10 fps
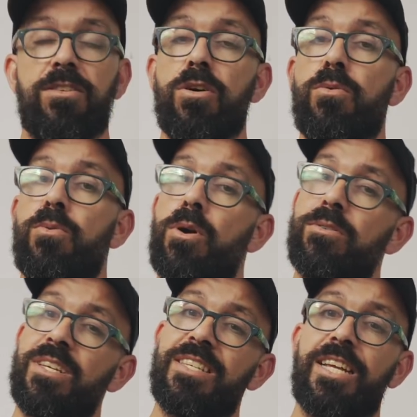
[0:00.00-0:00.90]
So
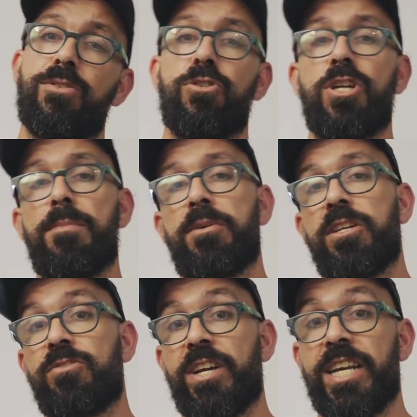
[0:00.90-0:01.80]
Roces had to jump on
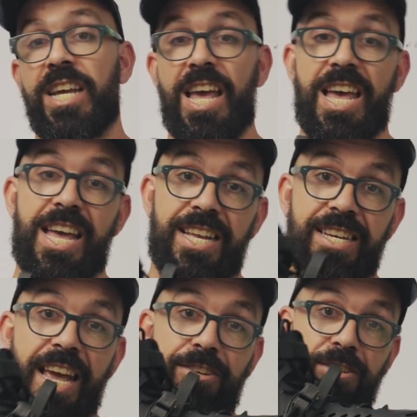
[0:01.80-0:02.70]
the train
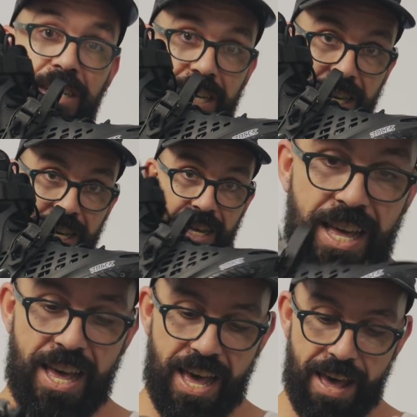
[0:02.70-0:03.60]
and actually
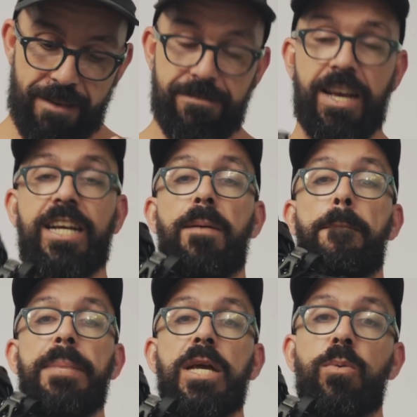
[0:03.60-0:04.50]
have like a
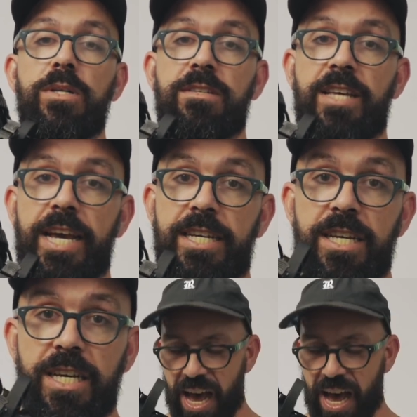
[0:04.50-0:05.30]
big wheel skate.